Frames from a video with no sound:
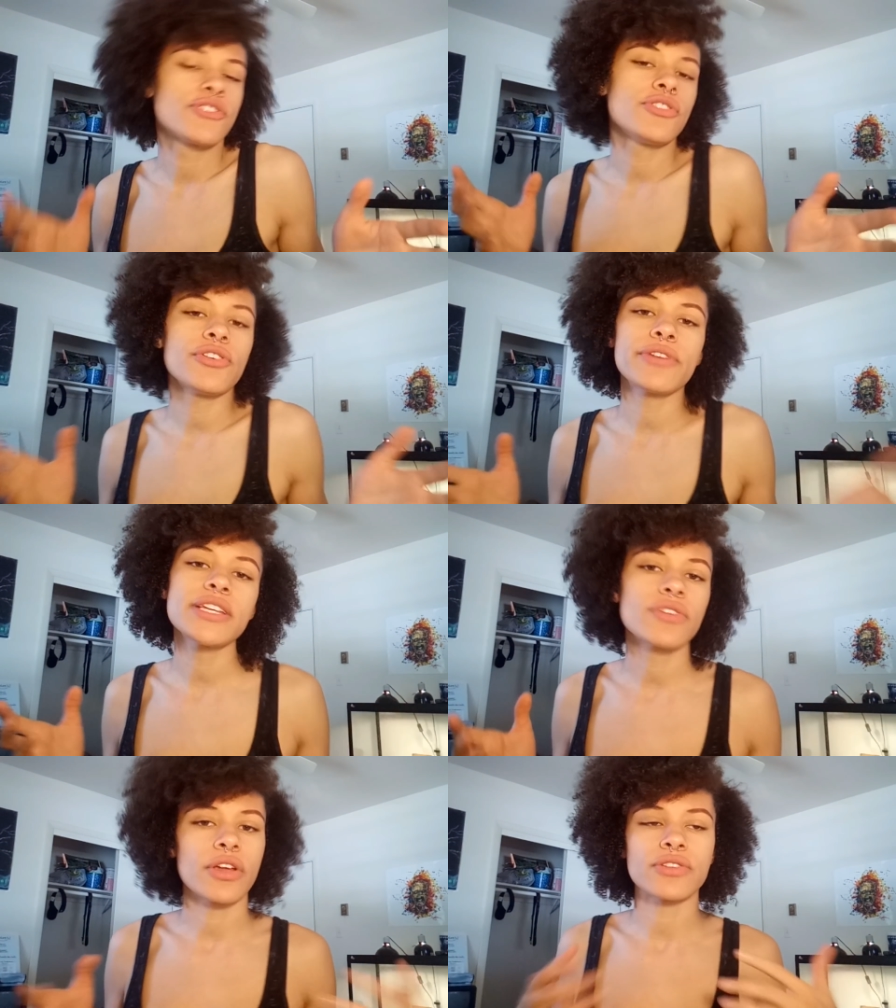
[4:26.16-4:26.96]
do your
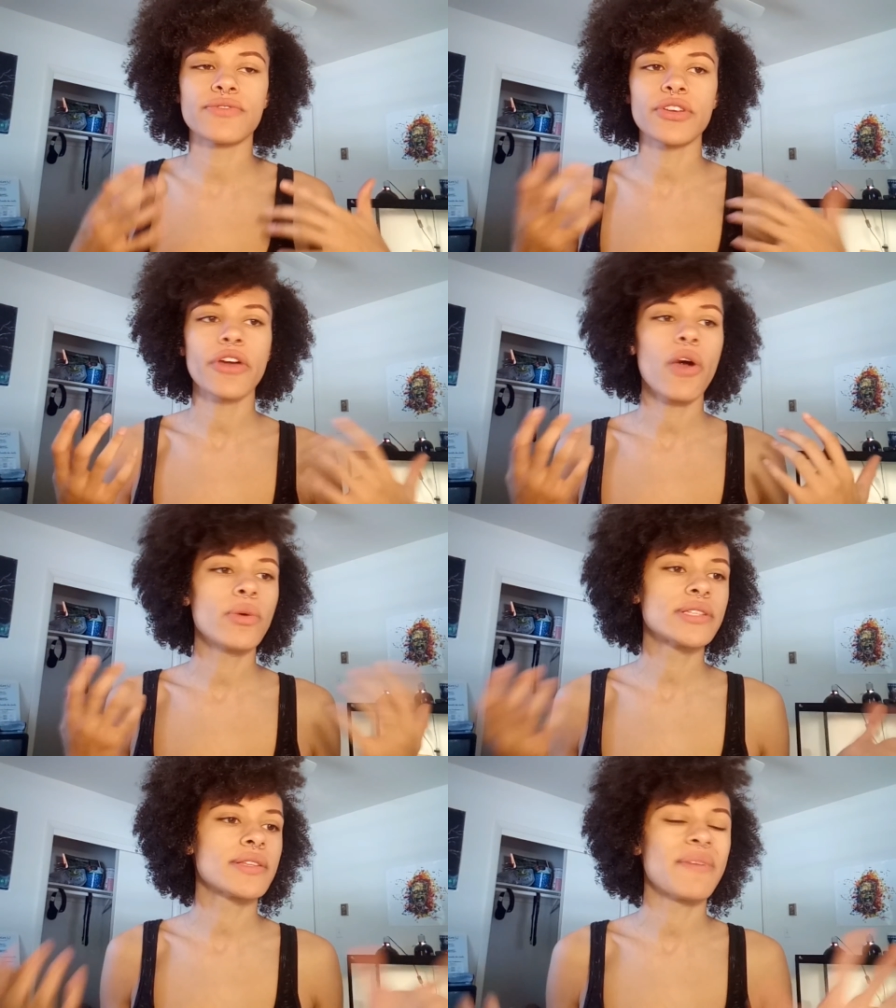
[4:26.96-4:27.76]
research, figure out
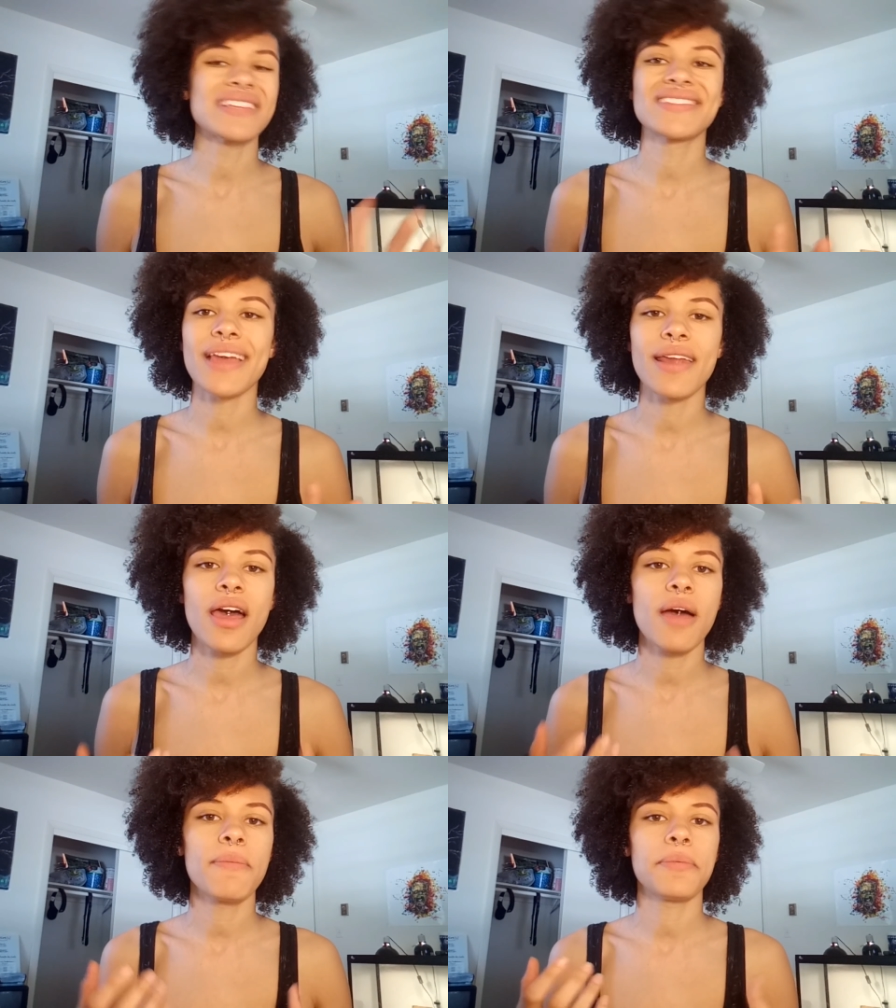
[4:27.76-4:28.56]
what's the best
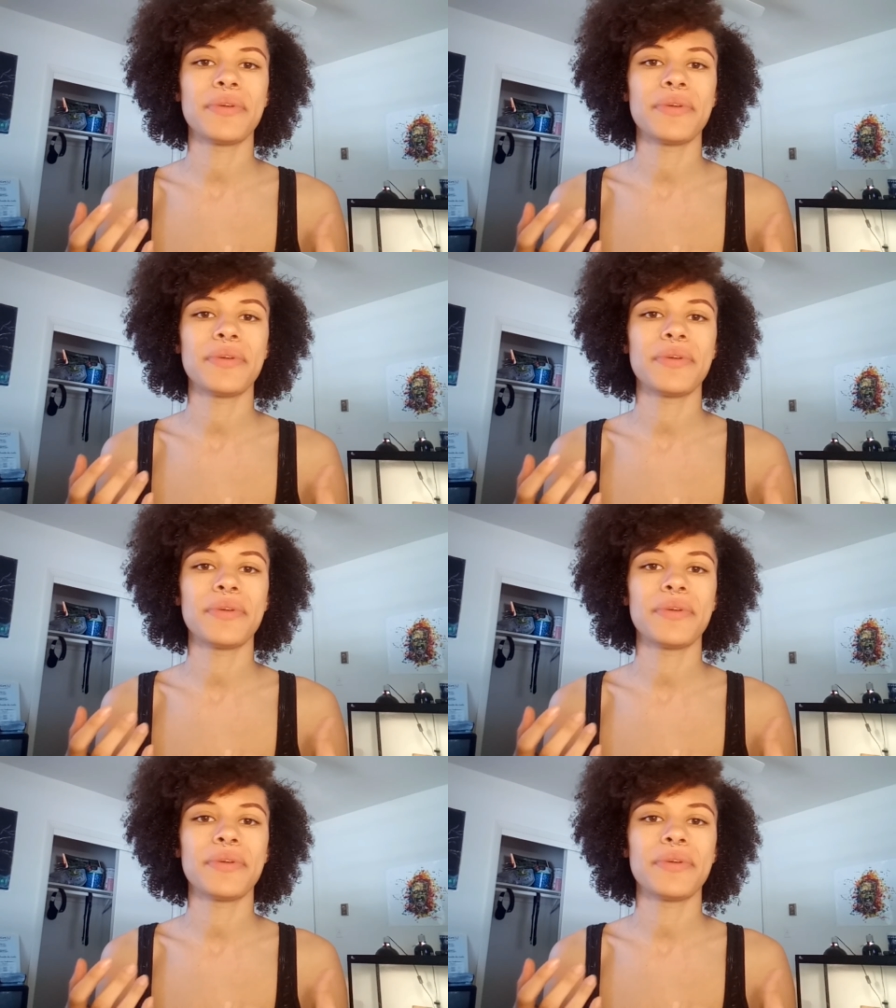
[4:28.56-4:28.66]
setup.